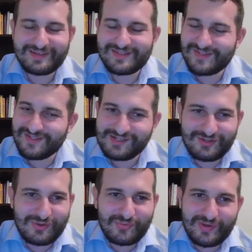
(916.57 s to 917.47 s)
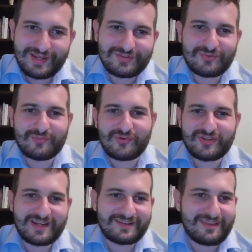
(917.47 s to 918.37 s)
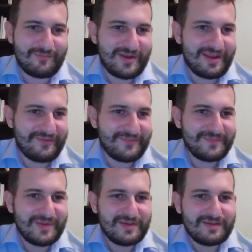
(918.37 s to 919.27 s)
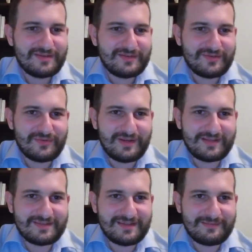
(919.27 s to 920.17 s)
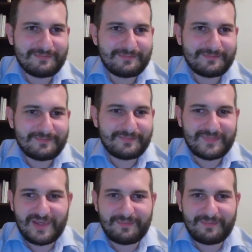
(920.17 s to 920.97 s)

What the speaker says: still no way to protect them enough. So let's say, yeah,